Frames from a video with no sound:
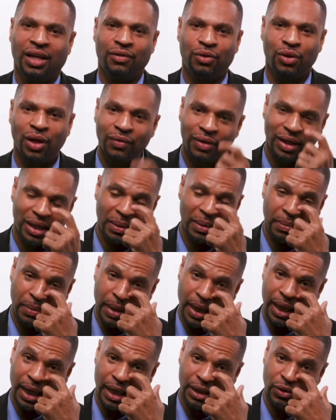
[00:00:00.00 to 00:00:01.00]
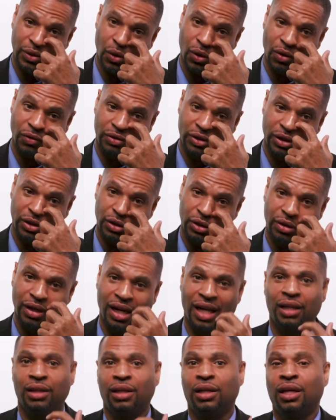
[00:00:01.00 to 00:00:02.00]
if you ever get made as an officer, you
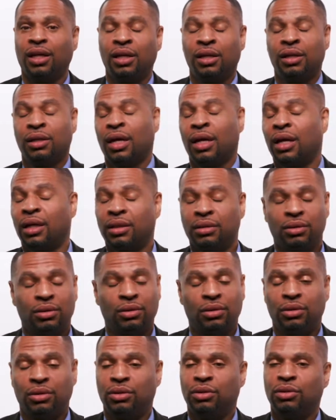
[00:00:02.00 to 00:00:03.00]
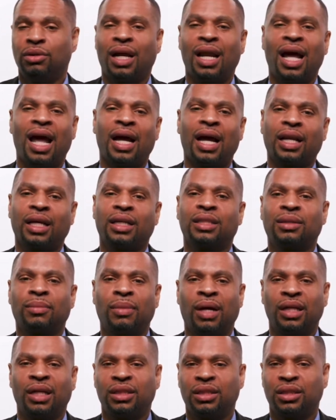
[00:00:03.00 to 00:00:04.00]
gotta, you gotta act like
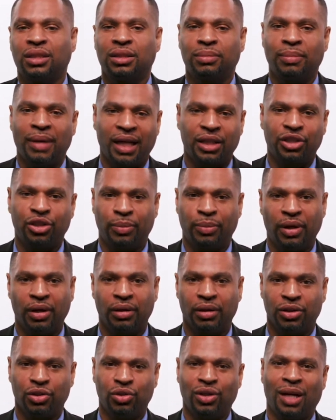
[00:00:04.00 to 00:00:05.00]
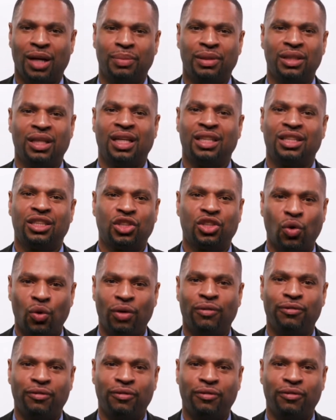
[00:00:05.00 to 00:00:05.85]
somebody just smacked your mother. You gotta be, it's so